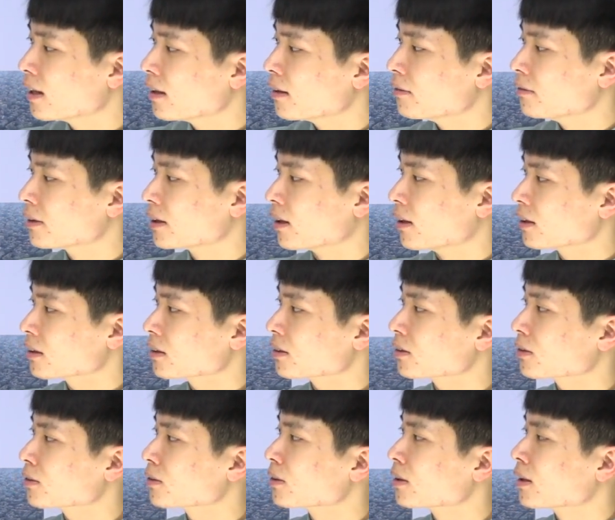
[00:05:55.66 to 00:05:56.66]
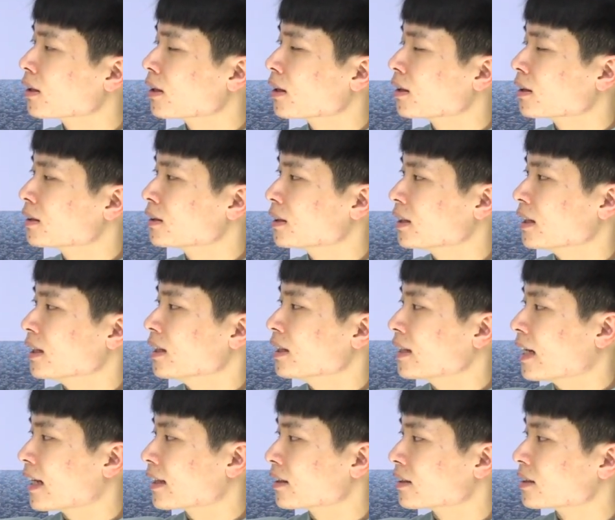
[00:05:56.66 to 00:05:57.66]
We can also see
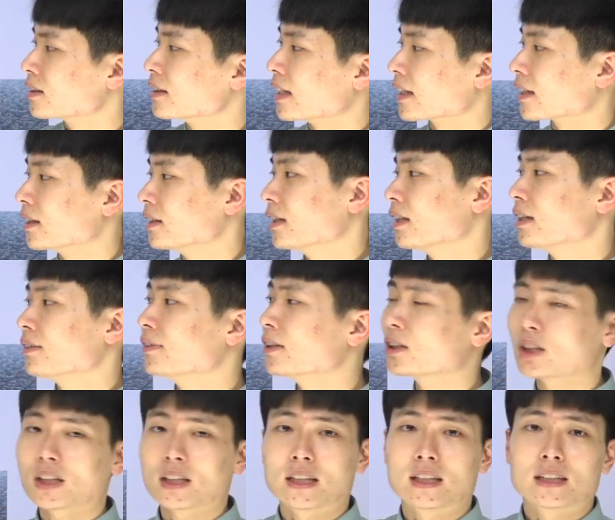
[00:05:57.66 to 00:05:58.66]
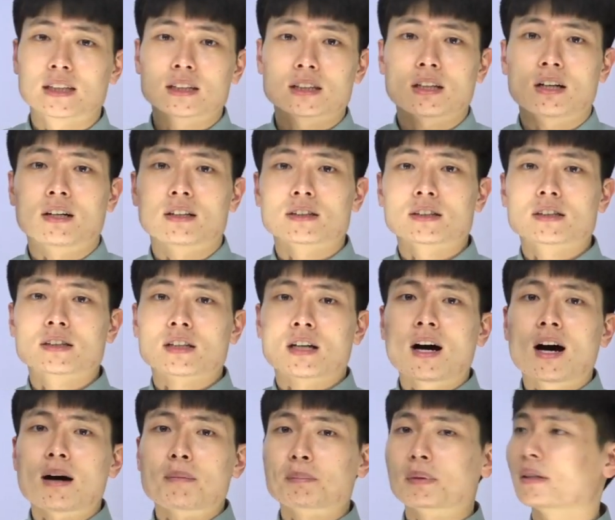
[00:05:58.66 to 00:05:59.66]
that the second image is on
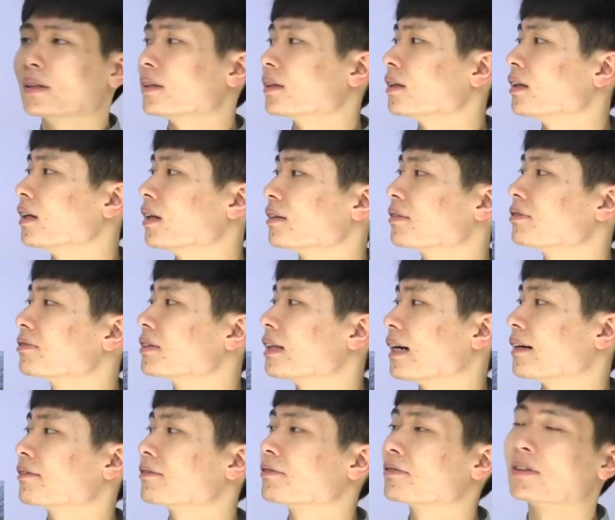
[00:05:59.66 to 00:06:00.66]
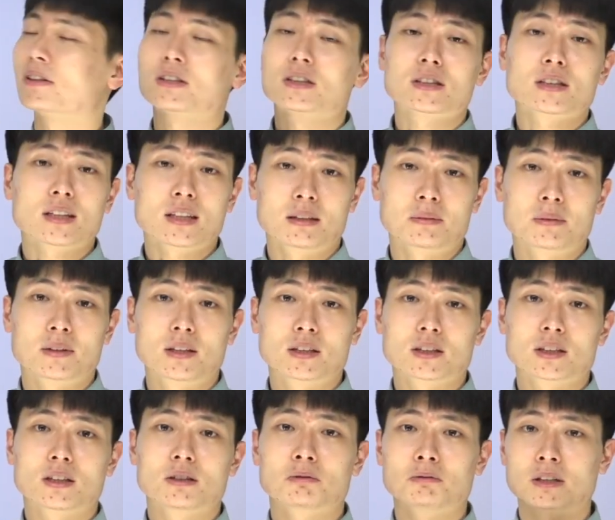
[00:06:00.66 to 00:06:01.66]
top of that first
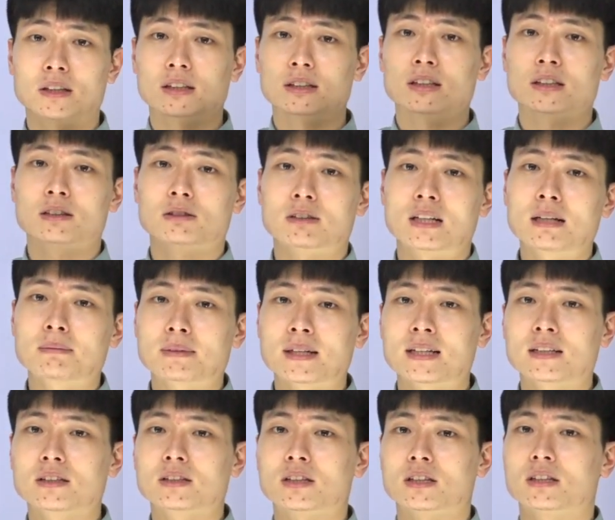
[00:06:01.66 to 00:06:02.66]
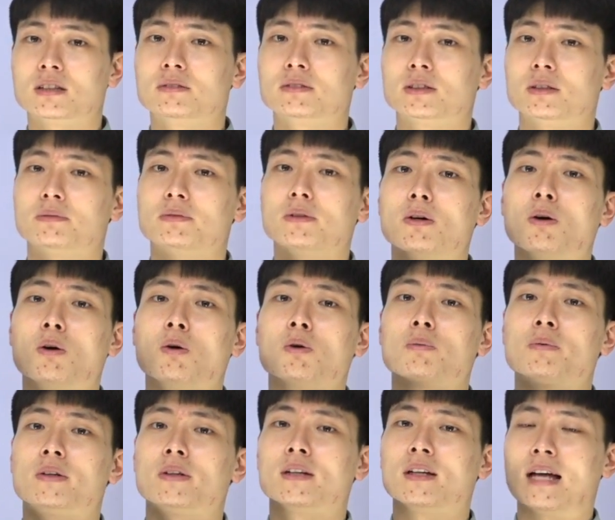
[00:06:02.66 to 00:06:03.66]
image. We can describe that in terms of
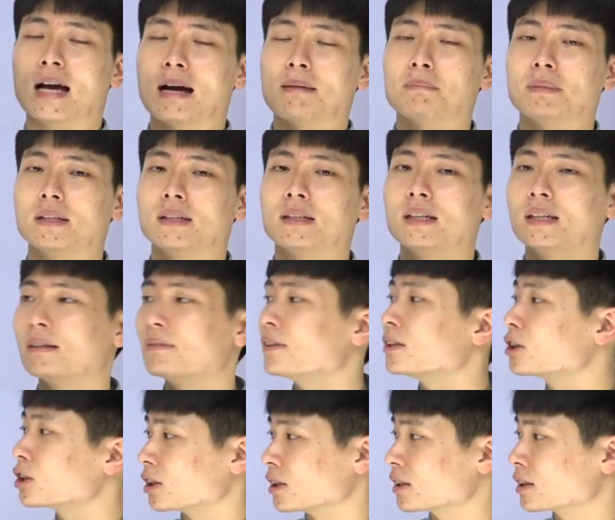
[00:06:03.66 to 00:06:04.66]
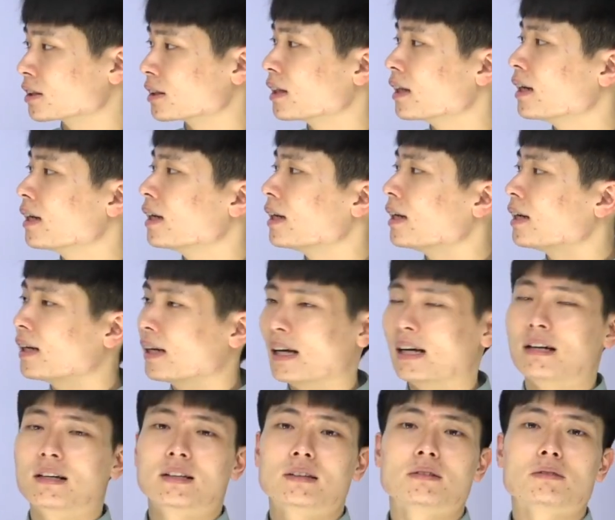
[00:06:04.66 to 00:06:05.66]
overlapping images.
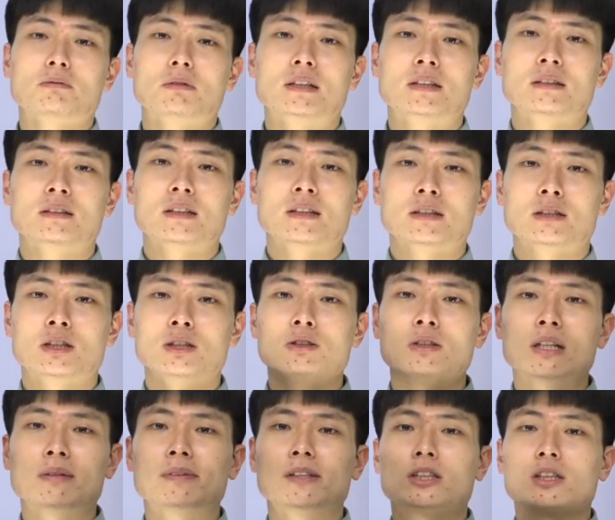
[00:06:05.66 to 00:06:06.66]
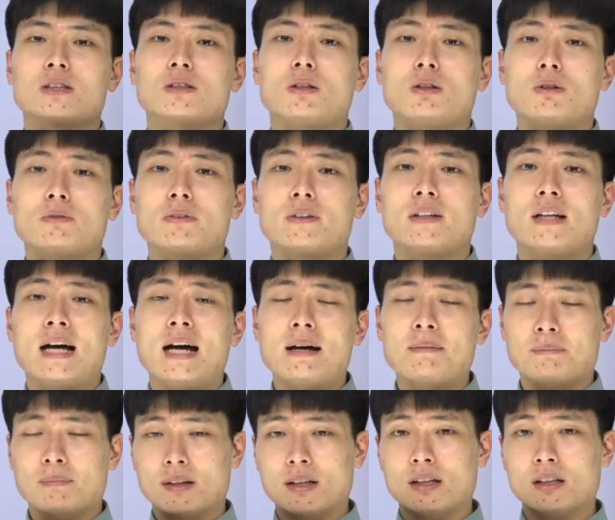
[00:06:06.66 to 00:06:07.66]
And when two images
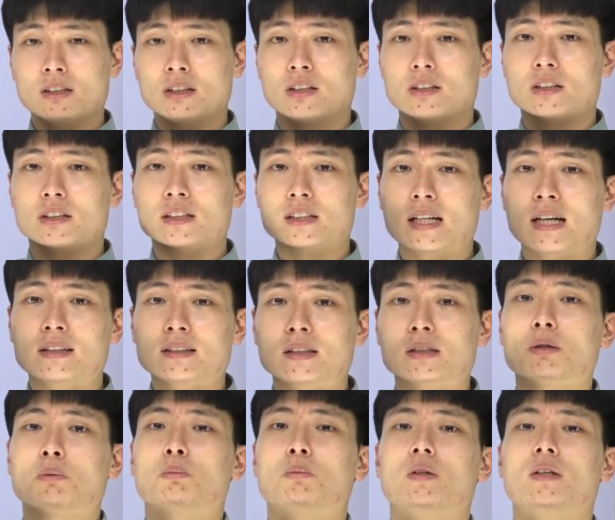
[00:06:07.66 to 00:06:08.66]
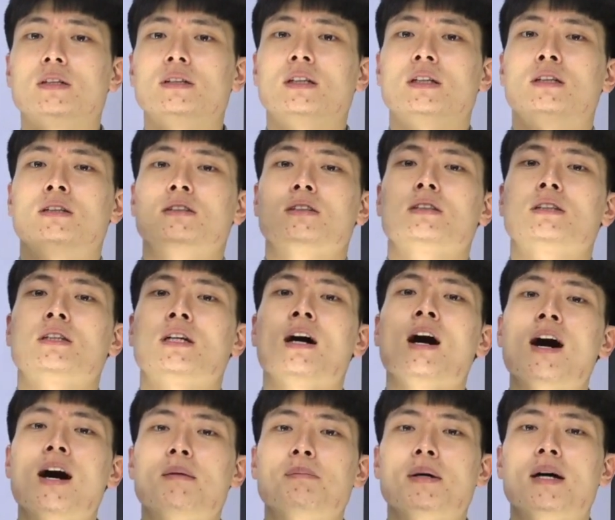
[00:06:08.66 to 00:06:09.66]
overlap, you understand that the one on
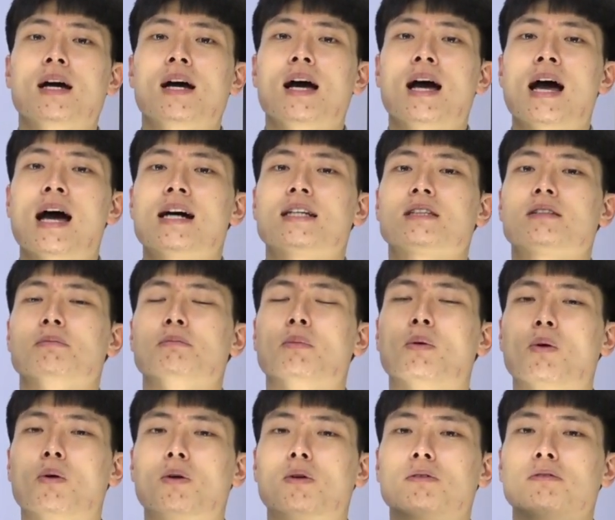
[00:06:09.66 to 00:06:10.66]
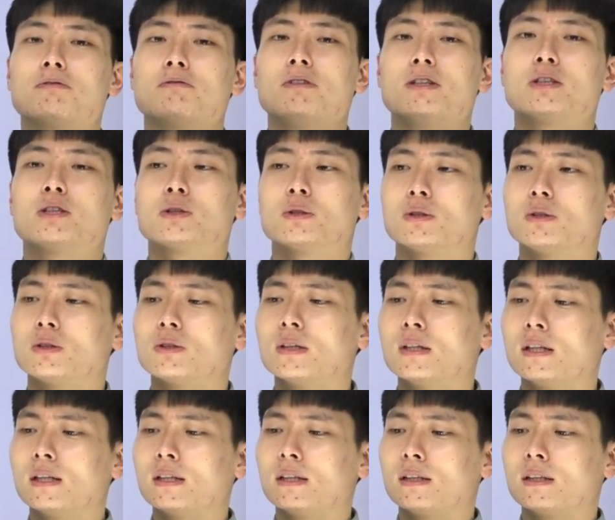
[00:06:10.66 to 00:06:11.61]
top has more visual